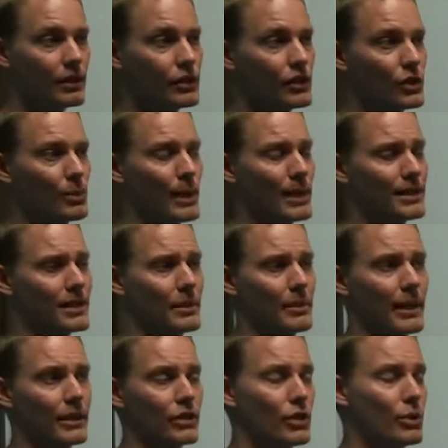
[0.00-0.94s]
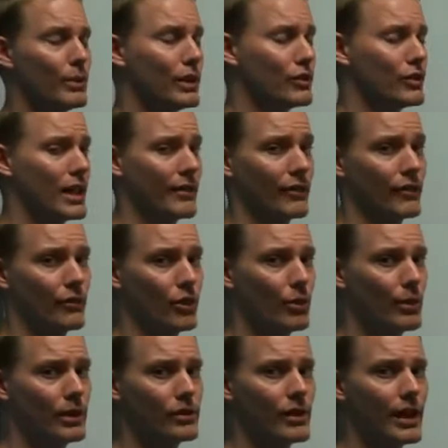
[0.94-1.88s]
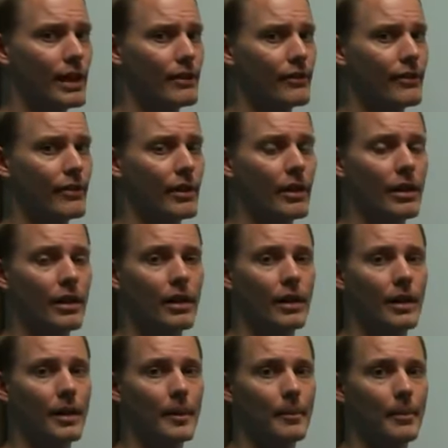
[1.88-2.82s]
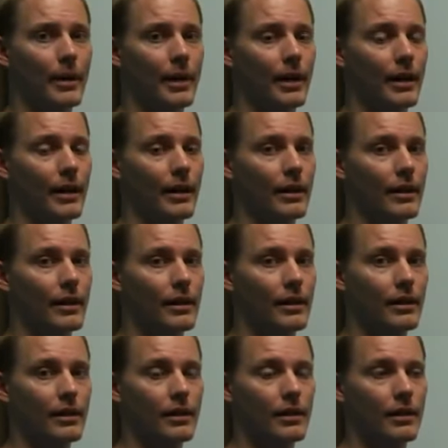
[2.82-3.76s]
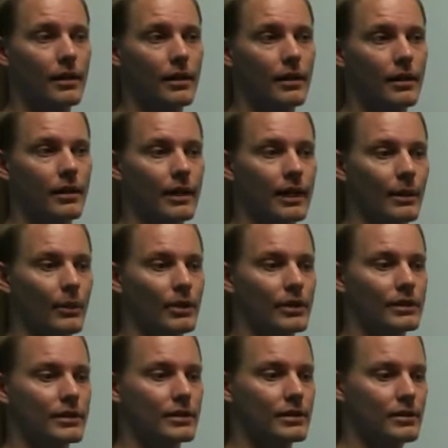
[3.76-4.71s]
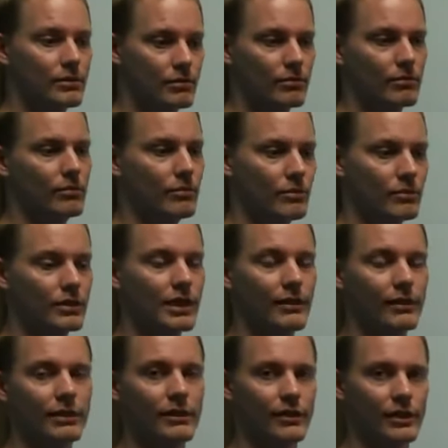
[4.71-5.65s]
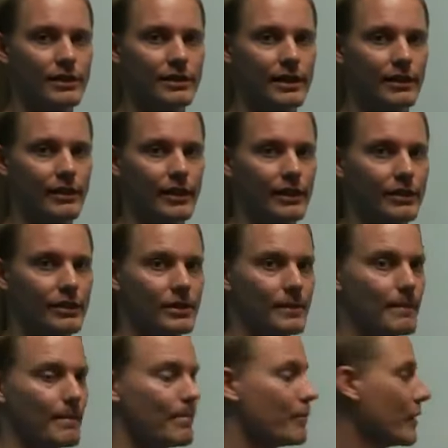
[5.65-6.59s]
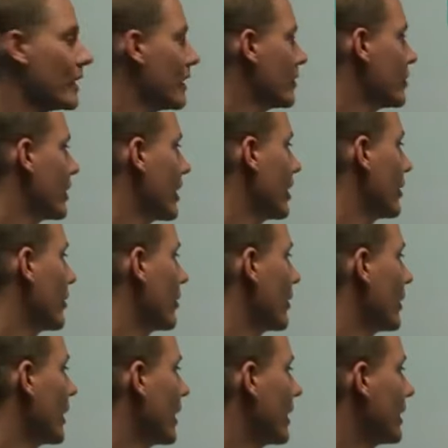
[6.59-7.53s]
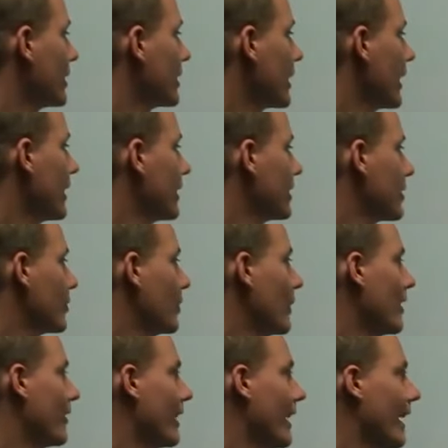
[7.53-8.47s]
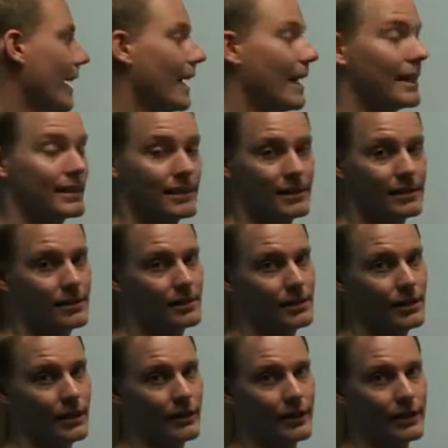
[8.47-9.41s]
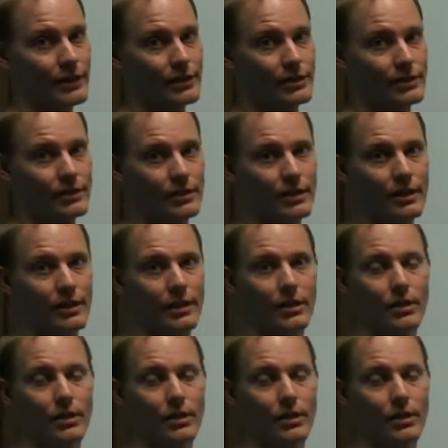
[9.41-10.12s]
This just basically meant two-wheel drive and four-wheel drive, but it was several different series. So in this case, we have an S series,